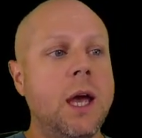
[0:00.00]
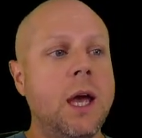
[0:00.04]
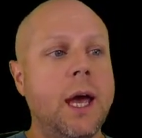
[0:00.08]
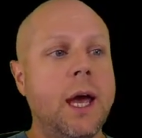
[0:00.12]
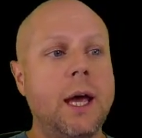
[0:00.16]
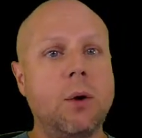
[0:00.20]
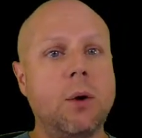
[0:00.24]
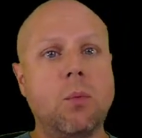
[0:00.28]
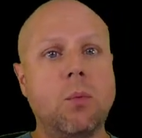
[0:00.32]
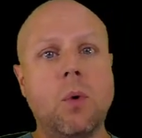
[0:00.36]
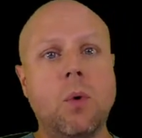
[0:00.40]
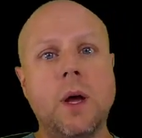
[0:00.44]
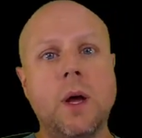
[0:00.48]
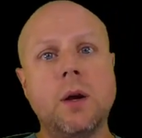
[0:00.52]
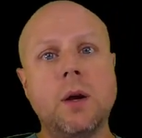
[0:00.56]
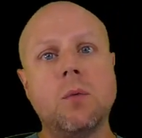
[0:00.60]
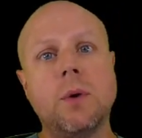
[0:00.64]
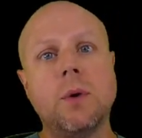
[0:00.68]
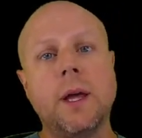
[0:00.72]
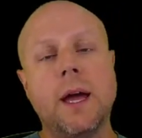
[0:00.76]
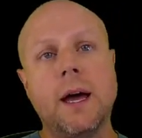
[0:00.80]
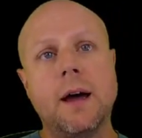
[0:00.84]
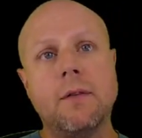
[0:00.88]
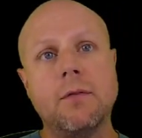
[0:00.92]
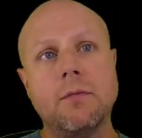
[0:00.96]
And when
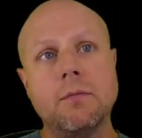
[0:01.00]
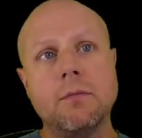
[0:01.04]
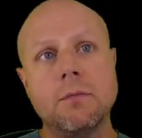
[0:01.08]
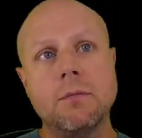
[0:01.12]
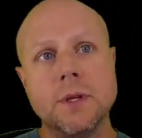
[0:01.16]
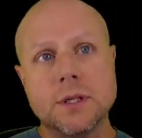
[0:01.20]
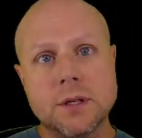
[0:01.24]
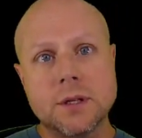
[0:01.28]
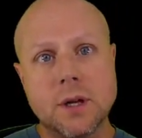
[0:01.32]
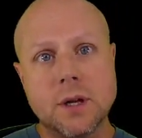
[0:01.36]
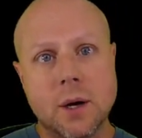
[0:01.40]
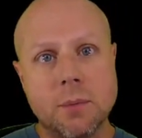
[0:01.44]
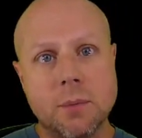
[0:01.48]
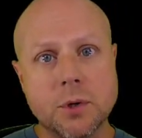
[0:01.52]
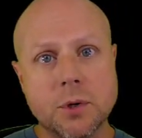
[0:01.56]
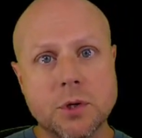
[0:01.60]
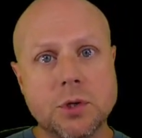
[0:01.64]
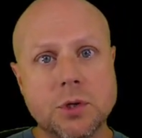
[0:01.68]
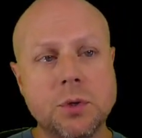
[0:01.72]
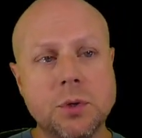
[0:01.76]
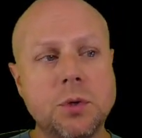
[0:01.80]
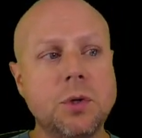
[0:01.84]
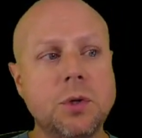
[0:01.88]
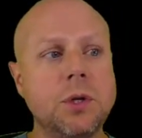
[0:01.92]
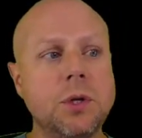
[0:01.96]
we have missed
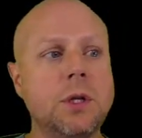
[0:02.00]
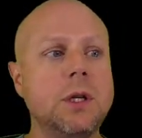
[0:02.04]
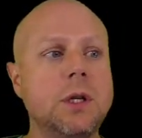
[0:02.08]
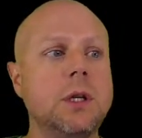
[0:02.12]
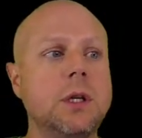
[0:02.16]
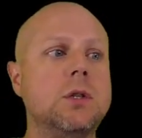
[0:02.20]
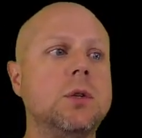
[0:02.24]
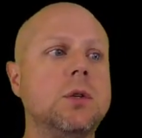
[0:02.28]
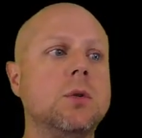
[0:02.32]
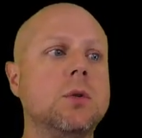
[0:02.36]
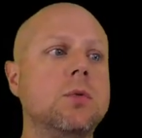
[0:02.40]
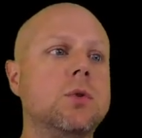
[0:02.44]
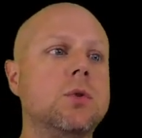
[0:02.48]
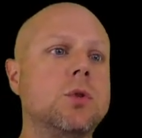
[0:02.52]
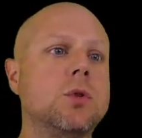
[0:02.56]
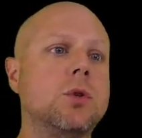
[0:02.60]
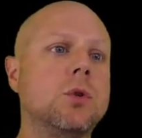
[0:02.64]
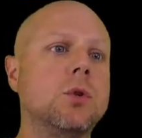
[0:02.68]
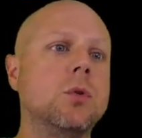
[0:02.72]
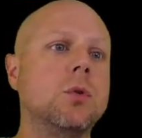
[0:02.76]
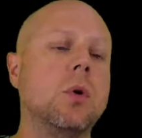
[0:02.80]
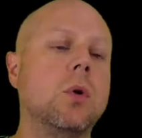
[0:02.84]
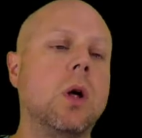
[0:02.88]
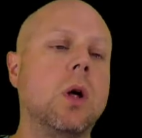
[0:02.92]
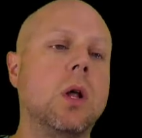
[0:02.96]
opportunity due
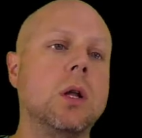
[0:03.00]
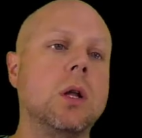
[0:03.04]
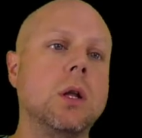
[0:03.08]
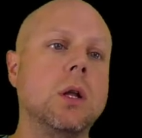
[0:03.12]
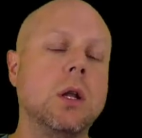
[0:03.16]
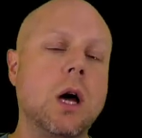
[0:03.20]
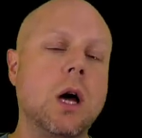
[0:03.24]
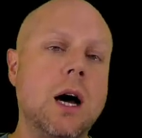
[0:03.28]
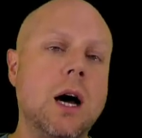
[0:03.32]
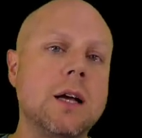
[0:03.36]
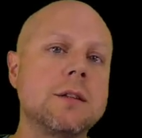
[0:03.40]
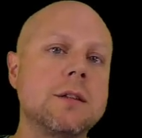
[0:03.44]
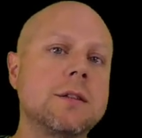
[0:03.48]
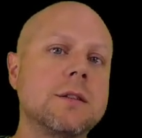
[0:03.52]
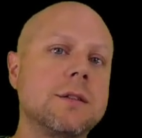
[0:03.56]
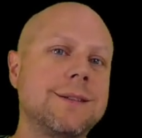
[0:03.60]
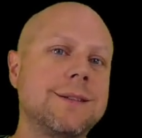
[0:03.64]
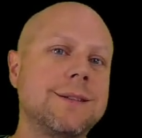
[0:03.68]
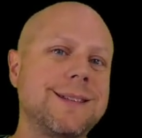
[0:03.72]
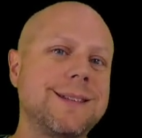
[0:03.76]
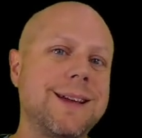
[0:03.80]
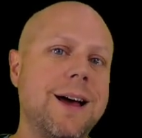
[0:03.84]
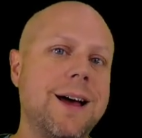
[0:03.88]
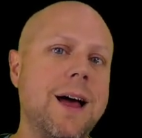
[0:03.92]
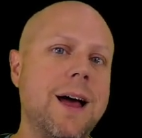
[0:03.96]
to a
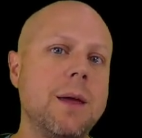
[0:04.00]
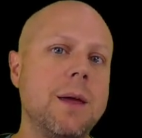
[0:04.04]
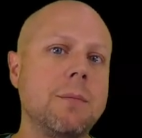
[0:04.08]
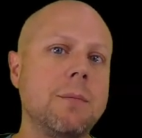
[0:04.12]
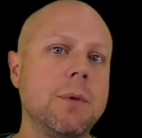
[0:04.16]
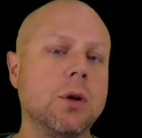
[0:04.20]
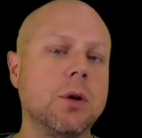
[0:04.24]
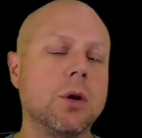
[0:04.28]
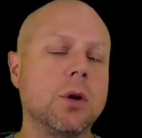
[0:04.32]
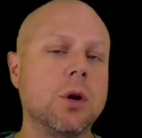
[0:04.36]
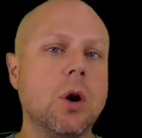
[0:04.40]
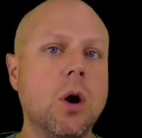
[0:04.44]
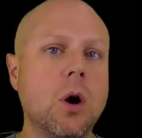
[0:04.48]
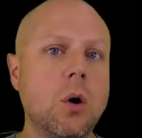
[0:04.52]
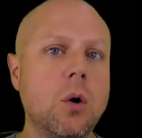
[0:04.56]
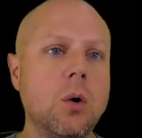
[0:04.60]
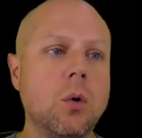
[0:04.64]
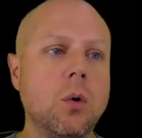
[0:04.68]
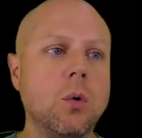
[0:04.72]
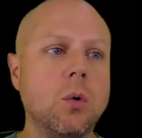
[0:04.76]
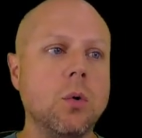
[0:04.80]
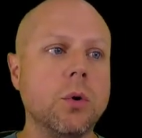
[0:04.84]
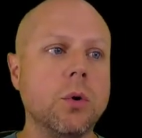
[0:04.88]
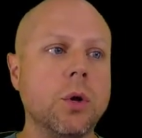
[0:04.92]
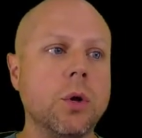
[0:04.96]
lost time and
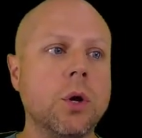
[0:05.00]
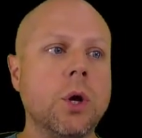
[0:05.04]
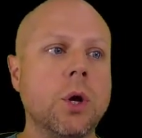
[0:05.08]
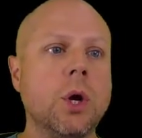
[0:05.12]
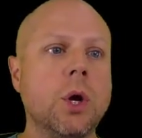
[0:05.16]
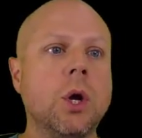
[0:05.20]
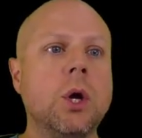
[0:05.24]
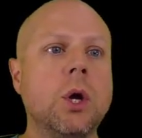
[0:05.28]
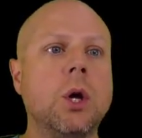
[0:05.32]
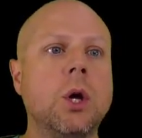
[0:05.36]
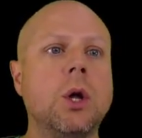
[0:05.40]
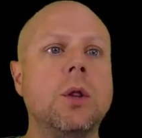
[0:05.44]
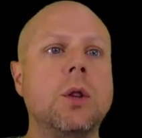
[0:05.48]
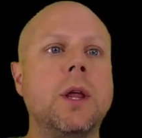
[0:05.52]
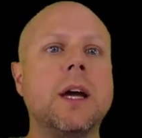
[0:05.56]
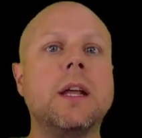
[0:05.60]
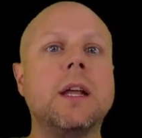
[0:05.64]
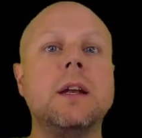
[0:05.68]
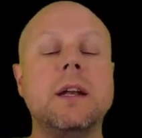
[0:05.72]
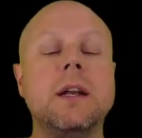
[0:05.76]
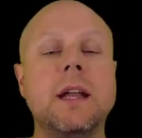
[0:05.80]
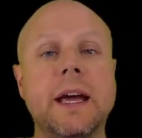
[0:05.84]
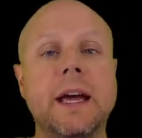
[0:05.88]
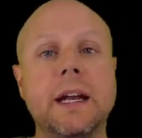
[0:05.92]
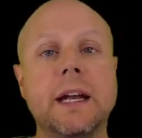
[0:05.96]
code, that
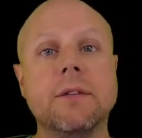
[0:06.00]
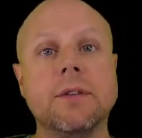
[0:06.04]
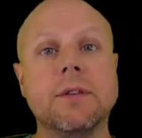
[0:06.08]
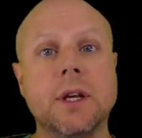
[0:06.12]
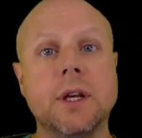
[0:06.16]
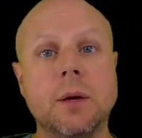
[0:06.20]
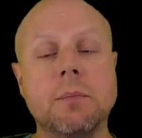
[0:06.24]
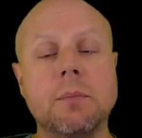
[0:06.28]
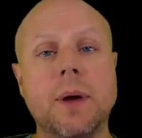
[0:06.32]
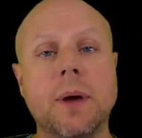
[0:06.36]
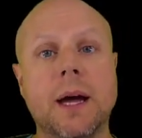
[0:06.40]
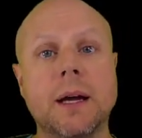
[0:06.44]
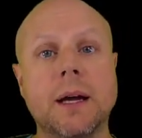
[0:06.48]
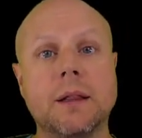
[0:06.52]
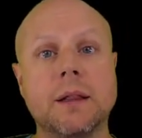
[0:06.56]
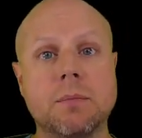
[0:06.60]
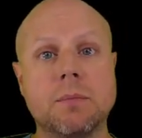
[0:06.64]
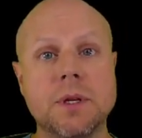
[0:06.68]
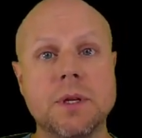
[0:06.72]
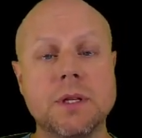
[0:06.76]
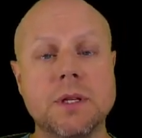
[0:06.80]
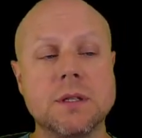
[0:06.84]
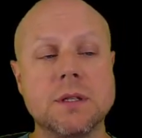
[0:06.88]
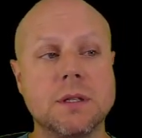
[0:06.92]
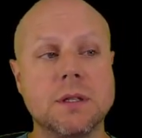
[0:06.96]
can negatively impact the
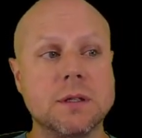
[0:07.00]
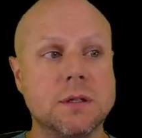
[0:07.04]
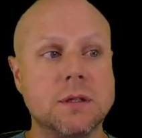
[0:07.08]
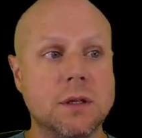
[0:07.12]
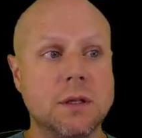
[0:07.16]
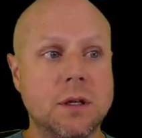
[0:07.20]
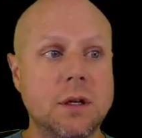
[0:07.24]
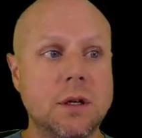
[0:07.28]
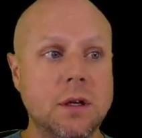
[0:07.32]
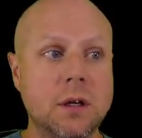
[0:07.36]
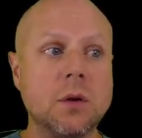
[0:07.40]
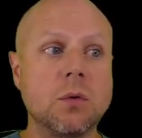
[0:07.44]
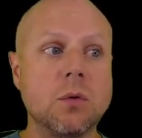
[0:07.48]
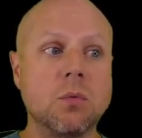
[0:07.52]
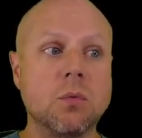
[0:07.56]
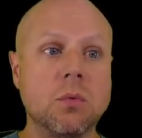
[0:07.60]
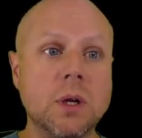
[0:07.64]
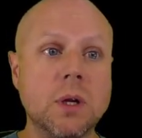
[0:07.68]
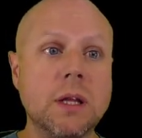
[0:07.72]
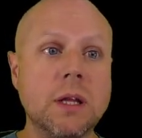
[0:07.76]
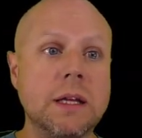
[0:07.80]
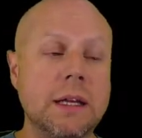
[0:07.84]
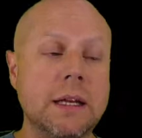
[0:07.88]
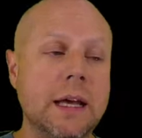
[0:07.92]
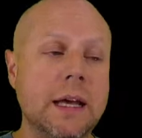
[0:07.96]
business. It can
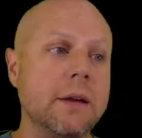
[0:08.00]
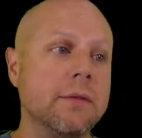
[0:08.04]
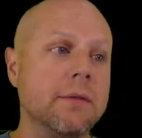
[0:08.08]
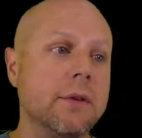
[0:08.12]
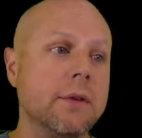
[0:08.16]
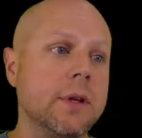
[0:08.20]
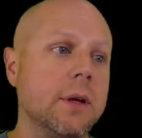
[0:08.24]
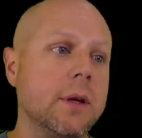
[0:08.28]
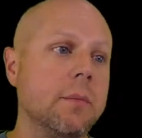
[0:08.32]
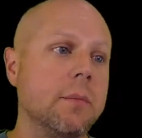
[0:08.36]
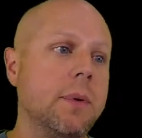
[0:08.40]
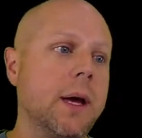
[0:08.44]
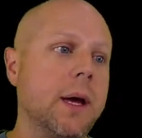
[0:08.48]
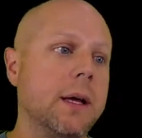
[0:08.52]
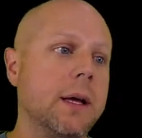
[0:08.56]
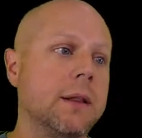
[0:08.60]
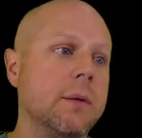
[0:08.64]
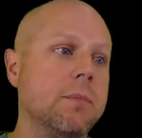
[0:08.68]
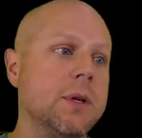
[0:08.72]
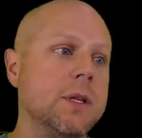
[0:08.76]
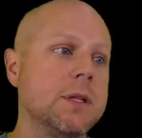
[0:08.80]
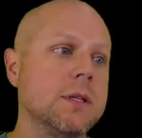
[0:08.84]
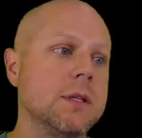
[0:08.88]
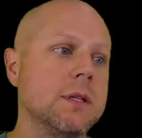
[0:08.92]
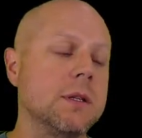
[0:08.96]
really negatively impact the
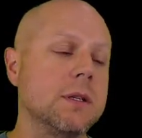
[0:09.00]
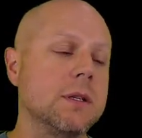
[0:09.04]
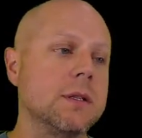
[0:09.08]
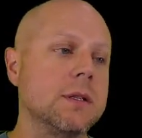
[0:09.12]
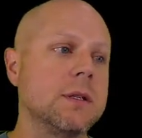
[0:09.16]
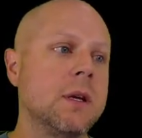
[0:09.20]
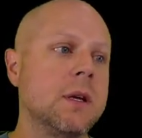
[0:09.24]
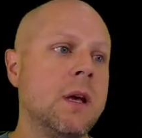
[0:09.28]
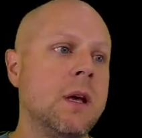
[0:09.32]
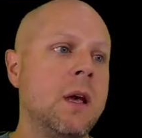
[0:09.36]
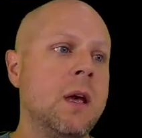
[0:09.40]
business.